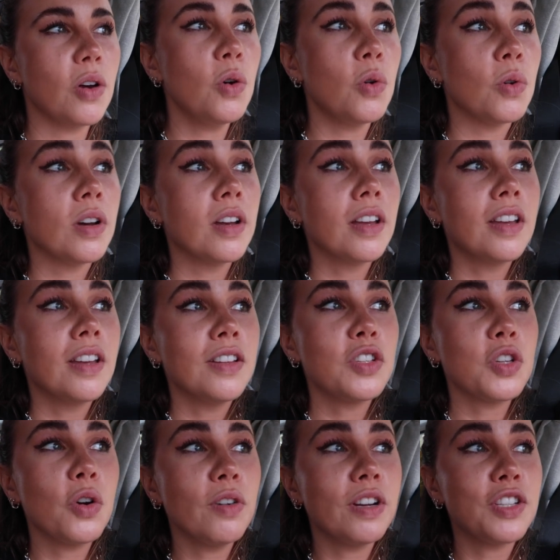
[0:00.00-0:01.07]
Oh,
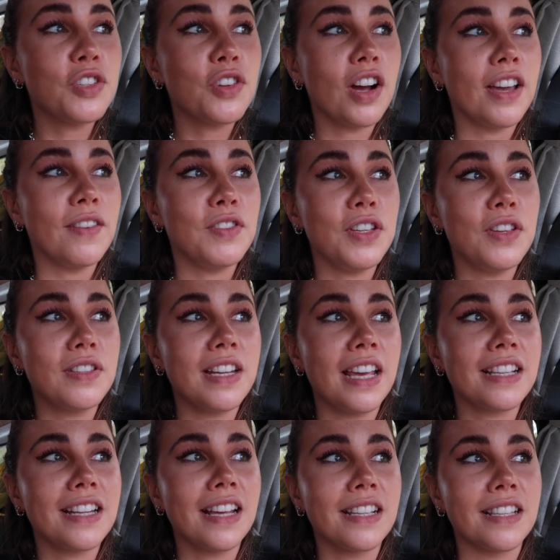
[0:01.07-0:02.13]
tourist drives, use
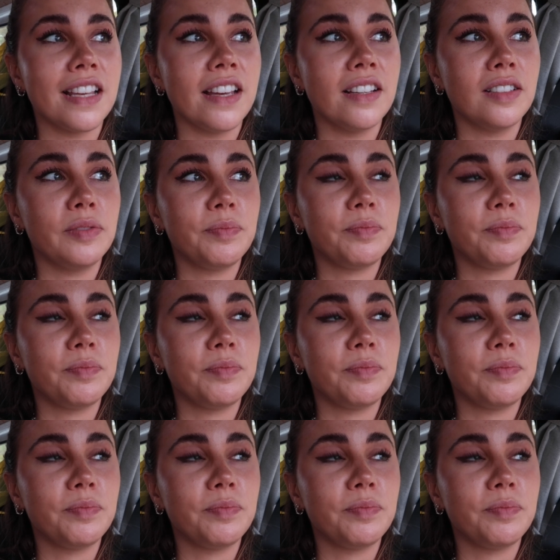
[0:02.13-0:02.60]
next exit.